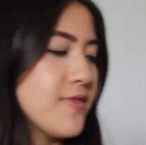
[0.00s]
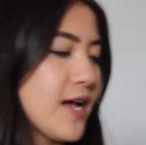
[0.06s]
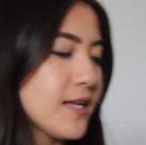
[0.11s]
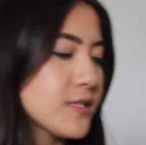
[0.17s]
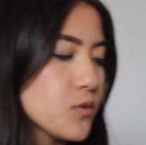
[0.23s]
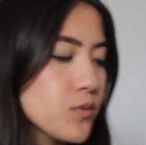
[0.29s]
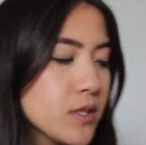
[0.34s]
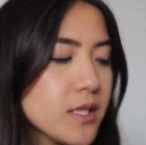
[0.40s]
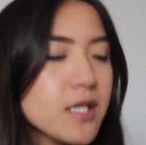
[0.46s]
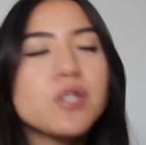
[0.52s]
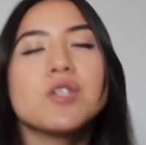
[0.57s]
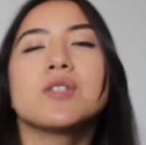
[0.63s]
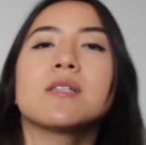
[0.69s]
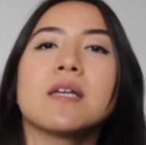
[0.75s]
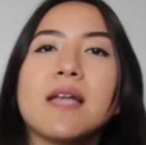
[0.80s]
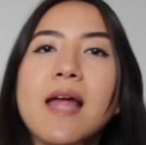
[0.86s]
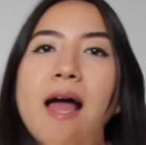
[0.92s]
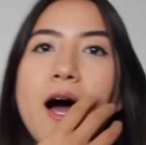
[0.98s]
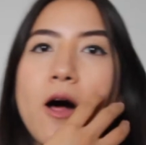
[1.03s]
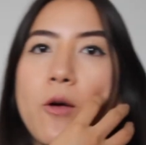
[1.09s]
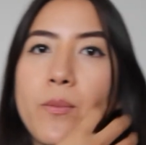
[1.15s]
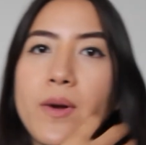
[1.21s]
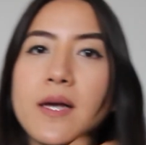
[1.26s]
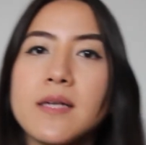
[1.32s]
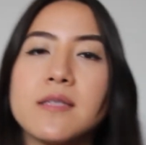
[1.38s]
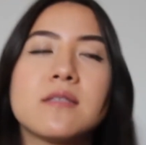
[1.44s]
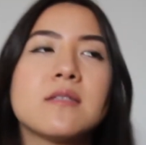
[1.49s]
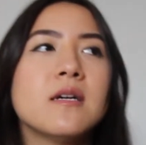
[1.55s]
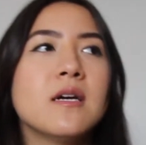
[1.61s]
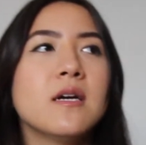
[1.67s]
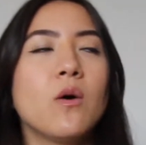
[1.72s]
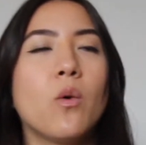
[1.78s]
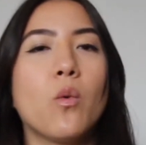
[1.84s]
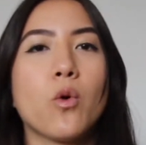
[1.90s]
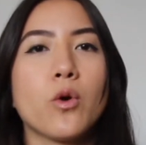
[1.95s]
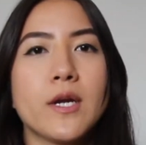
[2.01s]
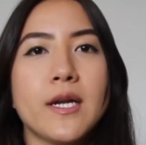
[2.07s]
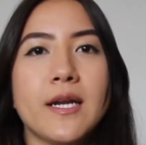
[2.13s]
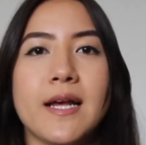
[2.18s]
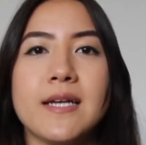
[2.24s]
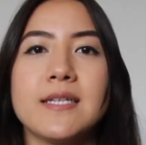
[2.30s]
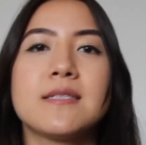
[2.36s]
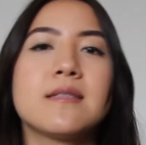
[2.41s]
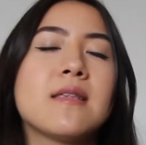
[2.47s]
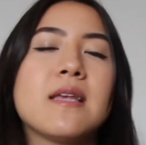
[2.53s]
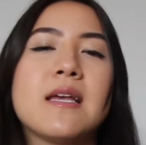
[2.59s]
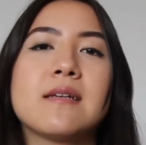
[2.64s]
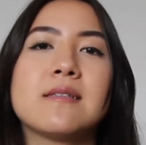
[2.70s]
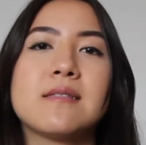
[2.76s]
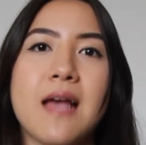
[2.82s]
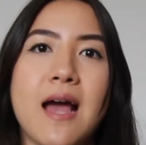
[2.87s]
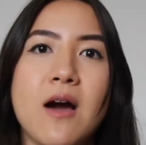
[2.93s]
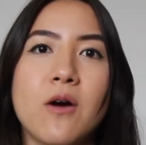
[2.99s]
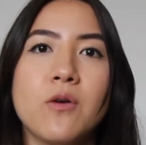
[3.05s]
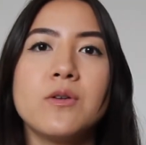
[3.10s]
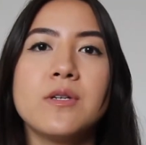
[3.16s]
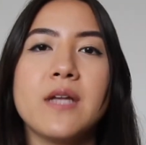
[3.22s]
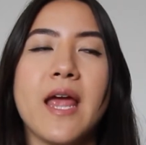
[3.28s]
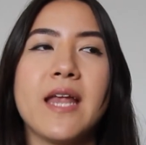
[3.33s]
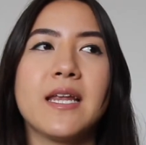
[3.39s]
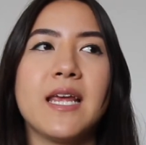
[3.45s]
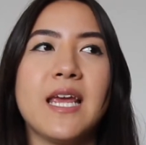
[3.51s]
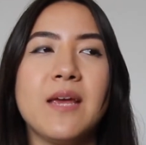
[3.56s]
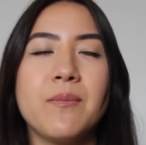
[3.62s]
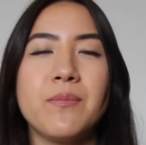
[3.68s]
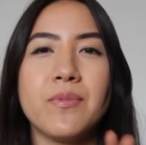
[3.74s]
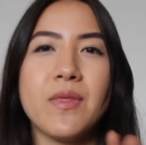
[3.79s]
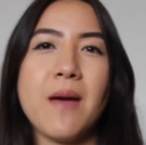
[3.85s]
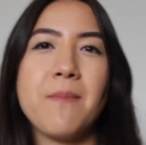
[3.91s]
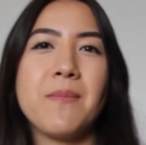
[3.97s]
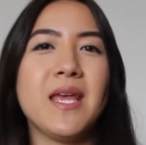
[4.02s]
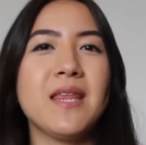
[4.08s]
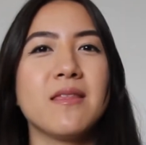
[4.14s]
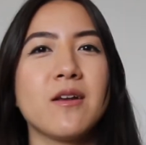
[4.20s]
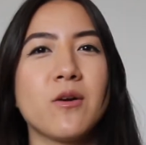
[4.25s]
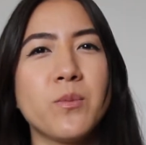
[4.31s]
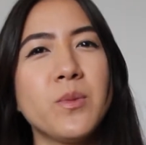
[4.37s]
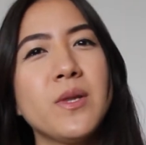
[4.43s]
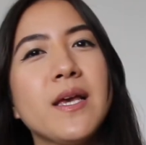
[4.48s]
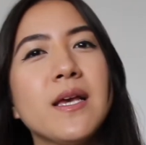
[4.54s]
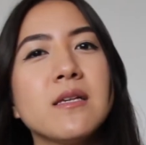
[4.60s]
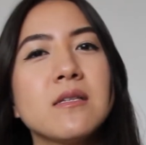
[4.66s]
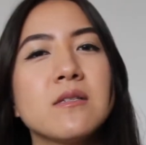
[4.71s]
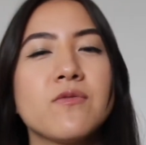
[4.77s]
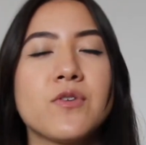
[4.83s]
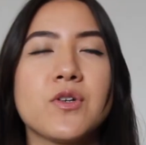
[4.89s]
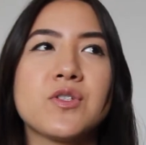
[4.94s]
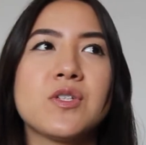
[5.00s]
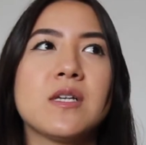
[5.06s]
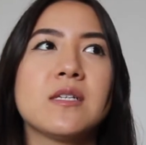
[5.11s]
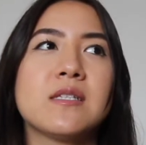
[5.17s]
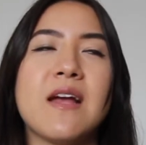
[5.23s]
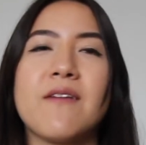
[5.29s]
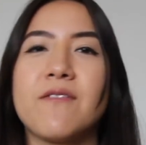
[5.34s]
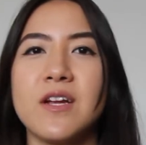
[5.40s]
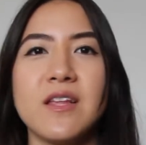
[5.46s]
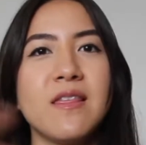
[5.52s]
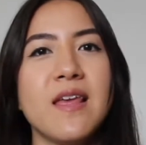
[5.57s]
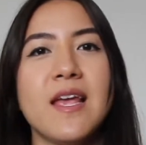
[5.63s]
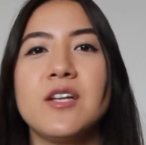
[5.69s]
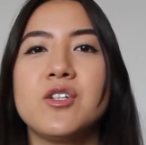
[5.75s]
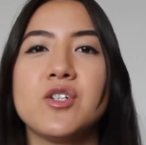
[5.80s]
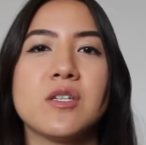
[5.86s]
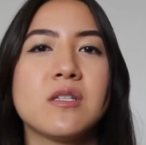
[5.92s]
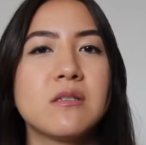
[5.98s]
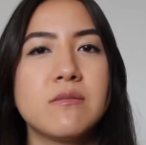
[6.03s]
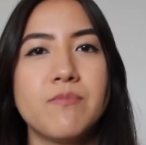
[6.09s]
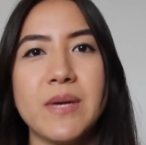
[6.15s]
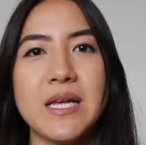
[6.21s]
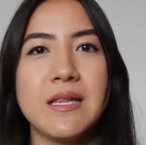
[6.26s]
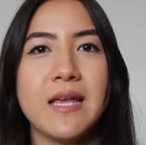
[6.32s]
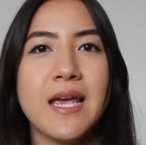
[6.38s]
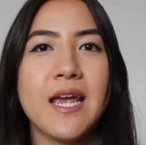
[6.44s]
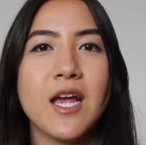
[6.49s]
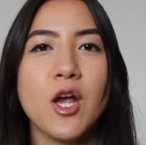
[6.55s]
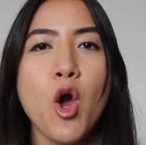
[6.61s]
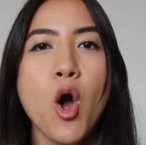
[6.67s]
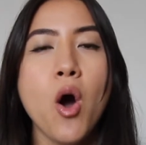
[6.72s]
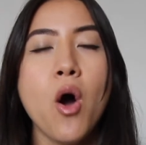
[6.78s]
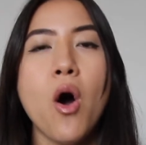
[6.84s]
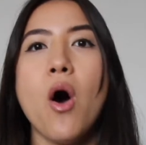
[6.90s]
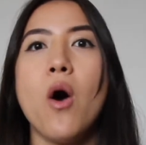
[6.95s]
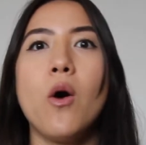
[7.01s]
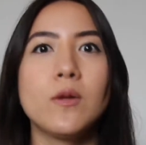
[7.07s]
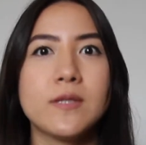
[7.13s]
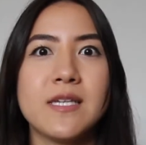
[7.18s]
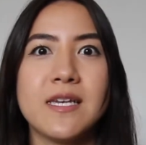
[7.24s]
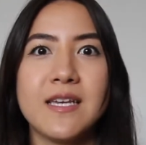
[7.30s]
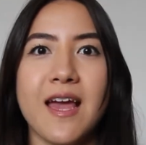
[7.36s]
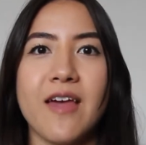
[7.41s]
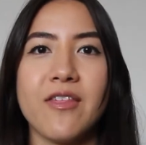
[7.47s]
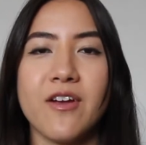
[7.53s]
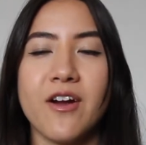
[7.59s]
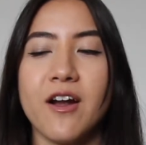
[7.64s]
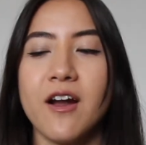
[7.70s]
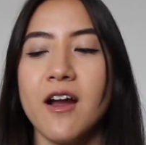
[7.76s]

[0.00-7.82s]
that's really just gonna help us organize things out and keep them in their place versus everything just spilling all together.